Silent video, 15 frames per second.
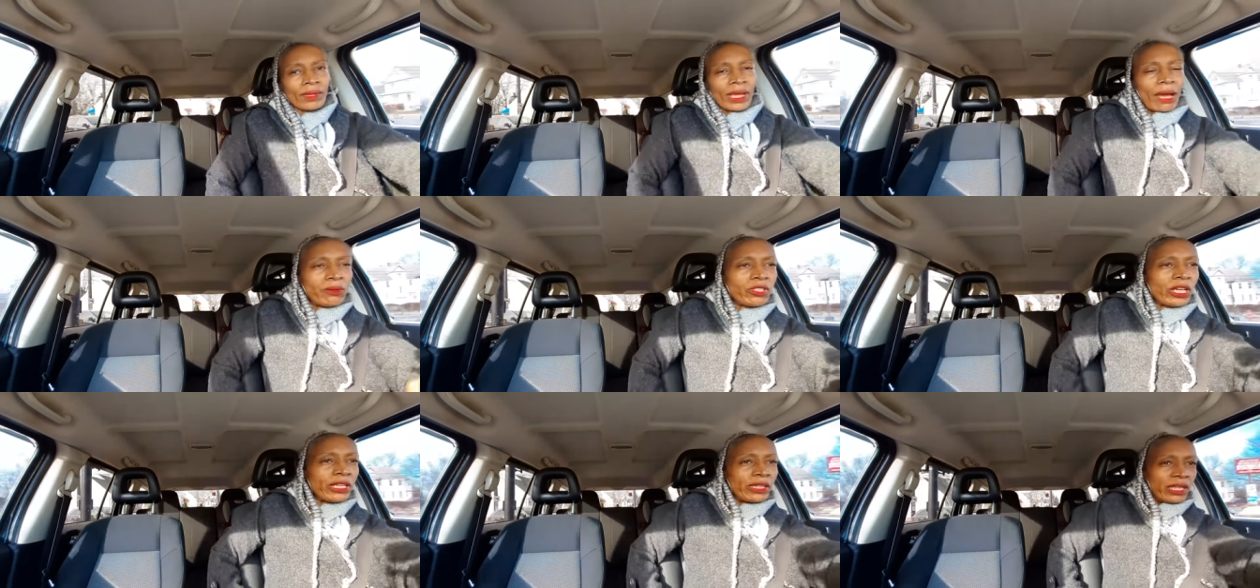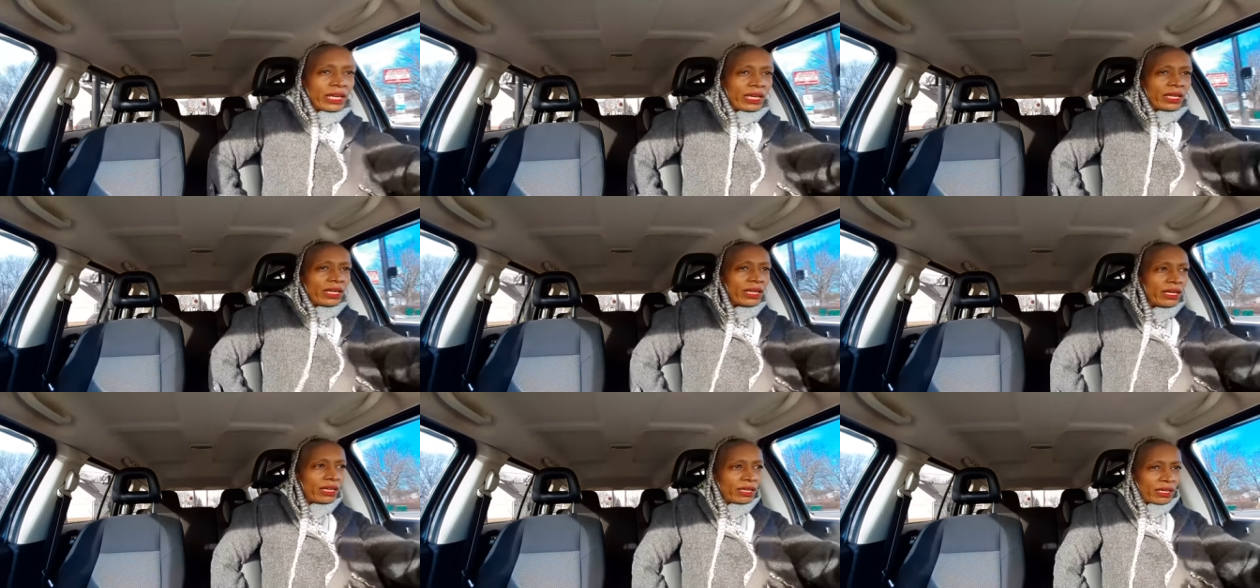I'm trying to think.
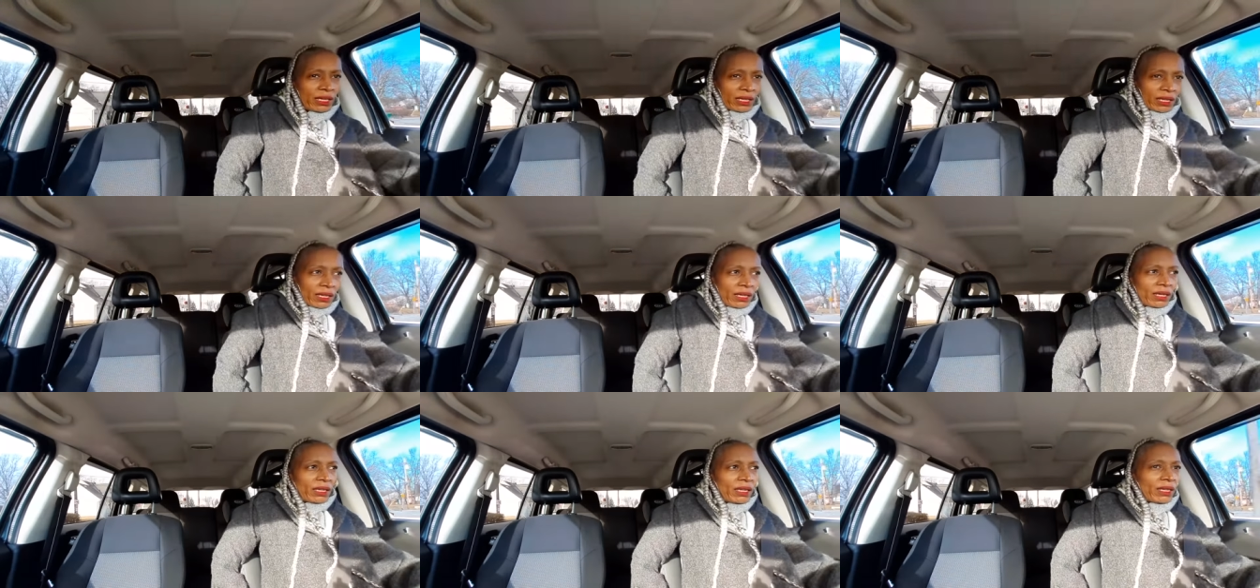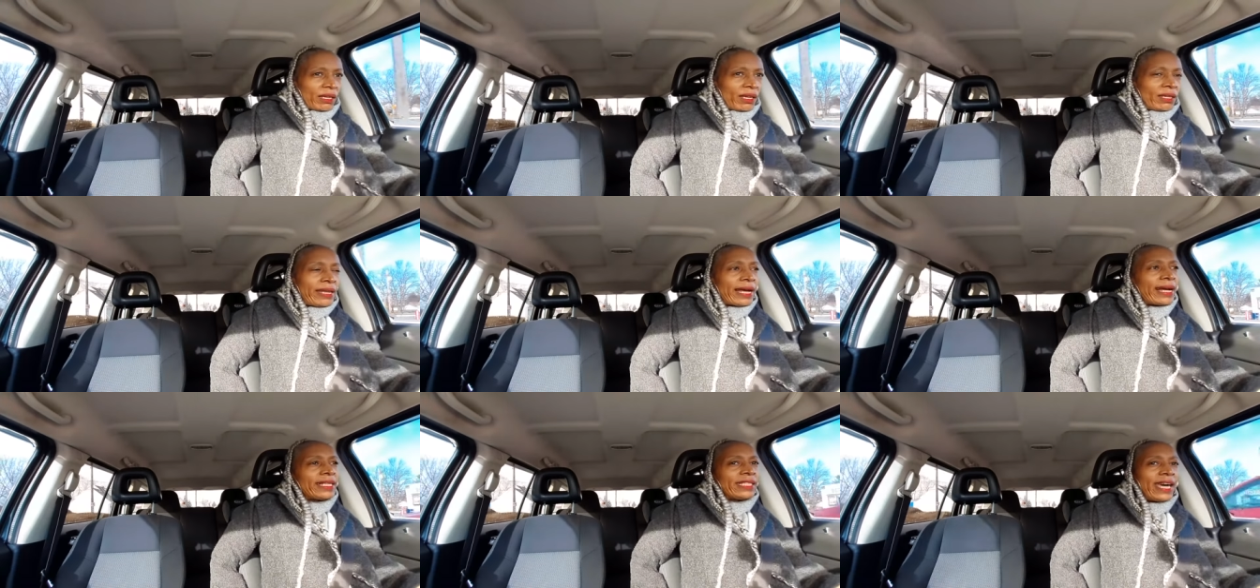
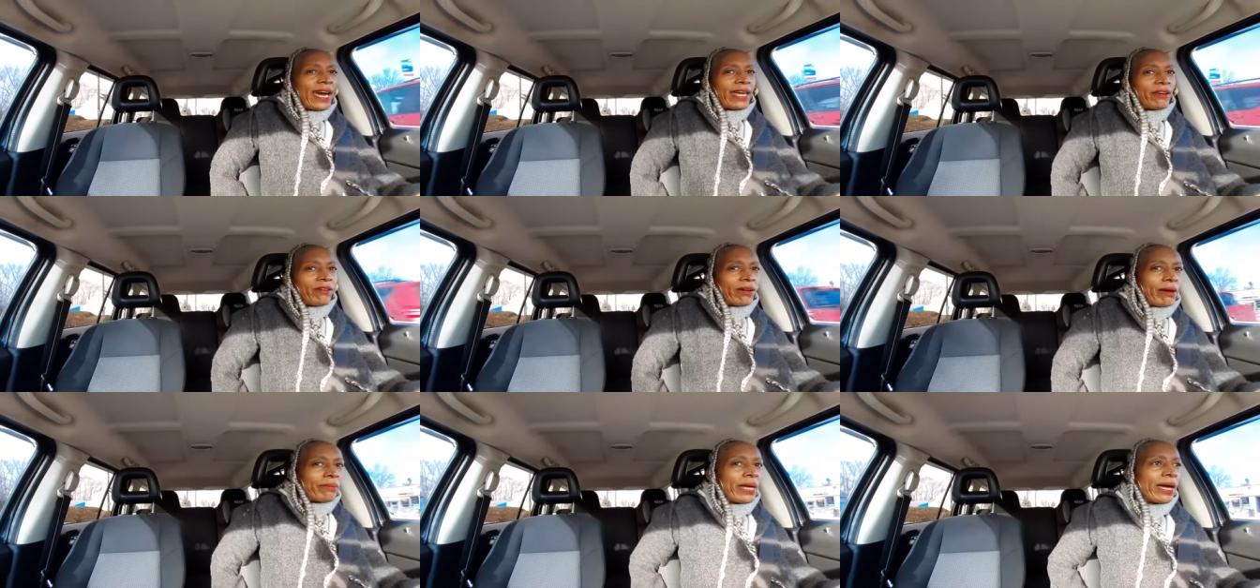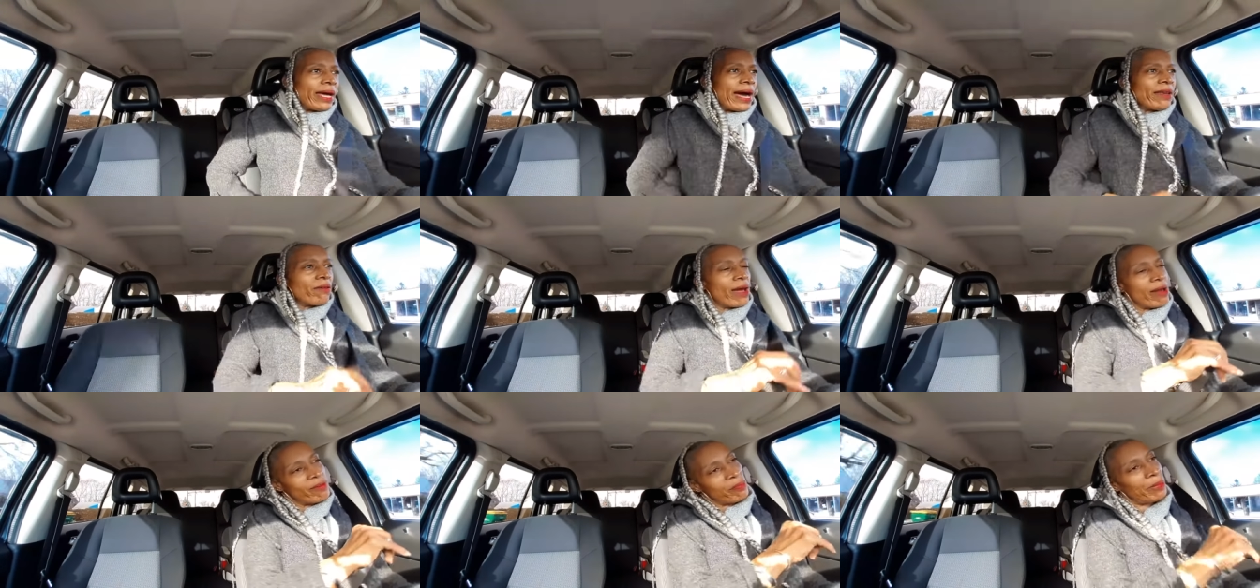Like I said, I don't. I'm not. I
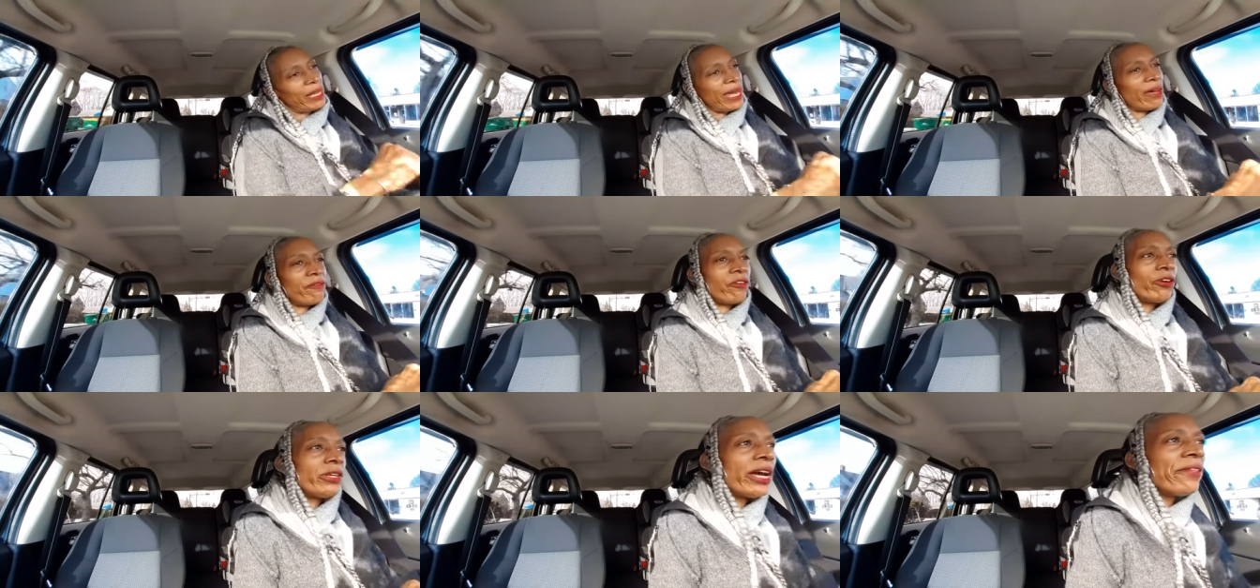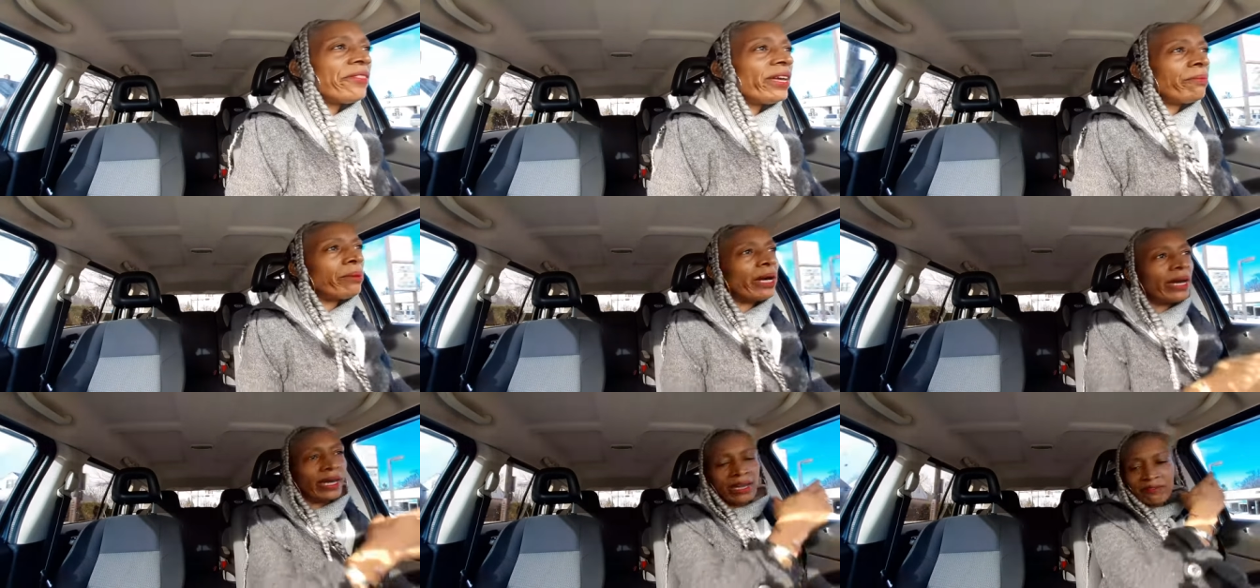don't have a plan for nothing.
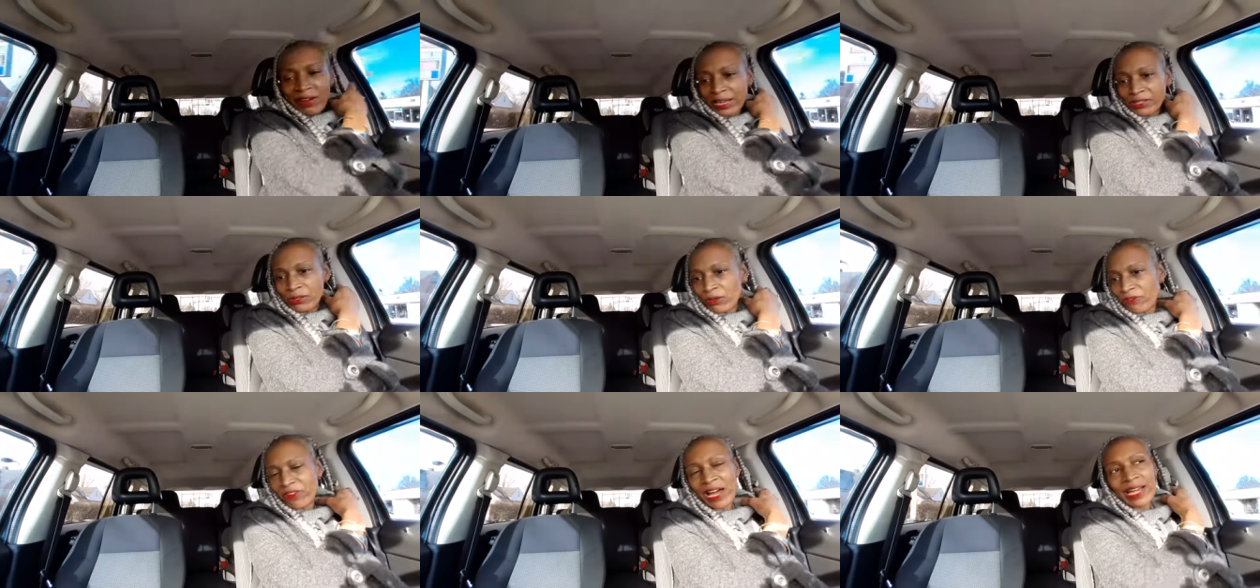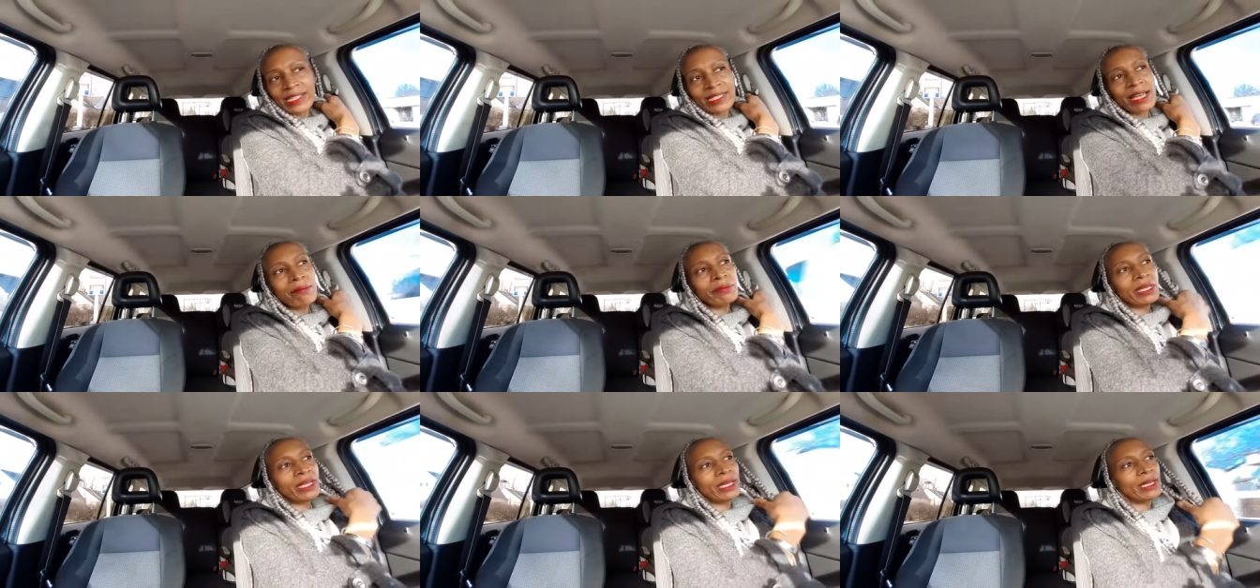But if I do find
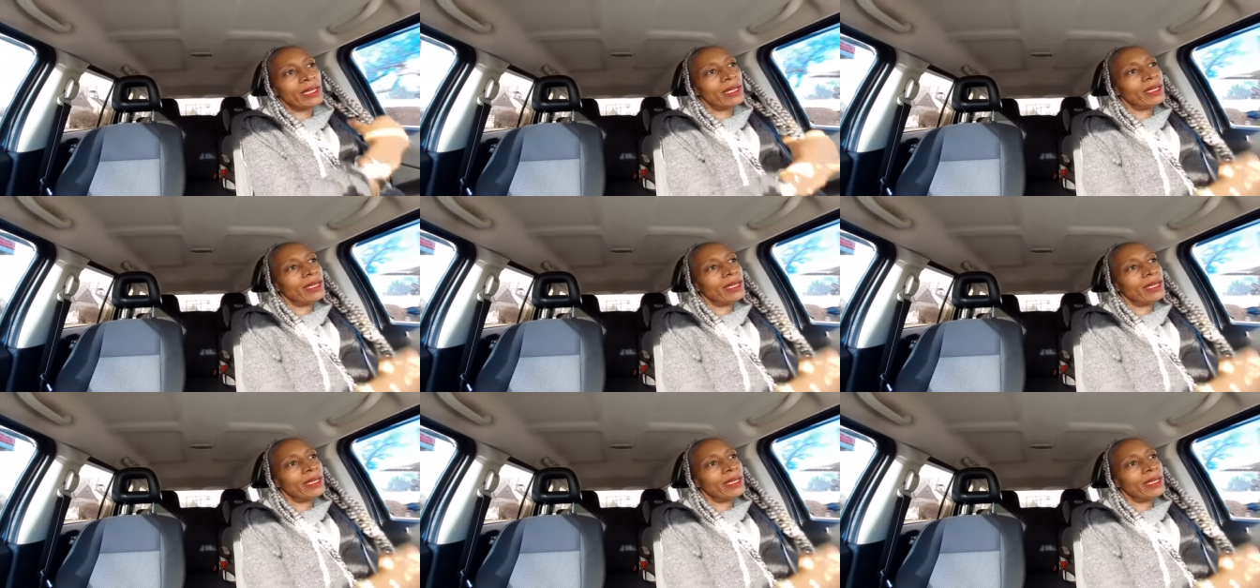something,